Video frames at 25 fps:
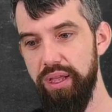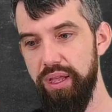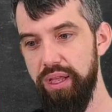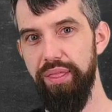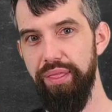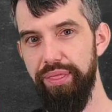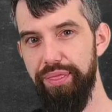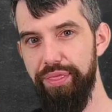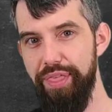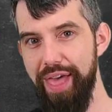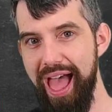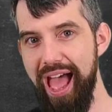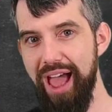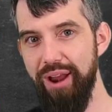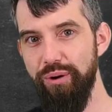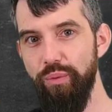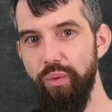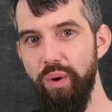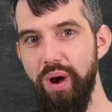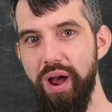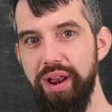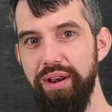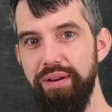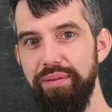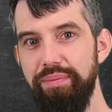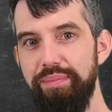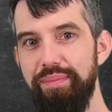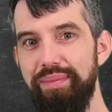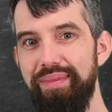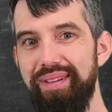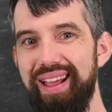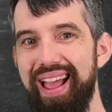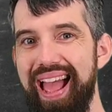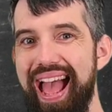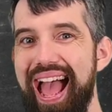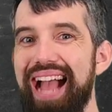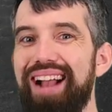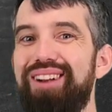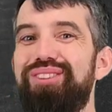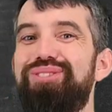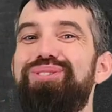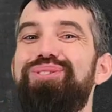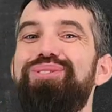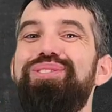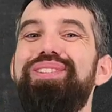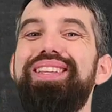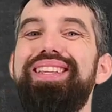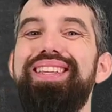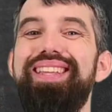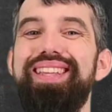that one
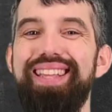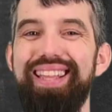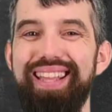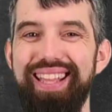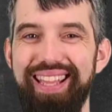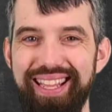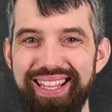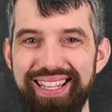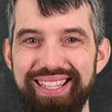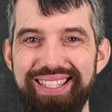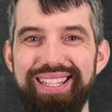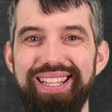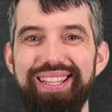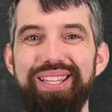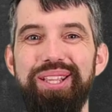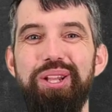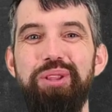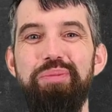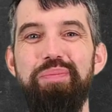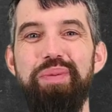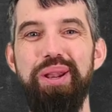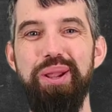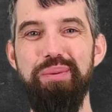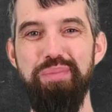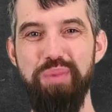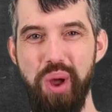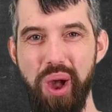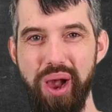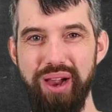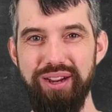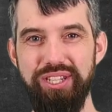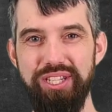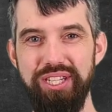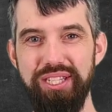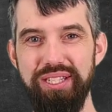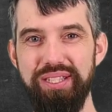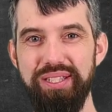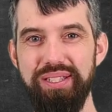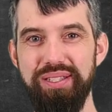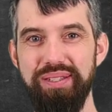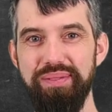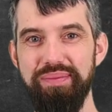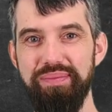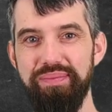actually is a little bit obnoxious.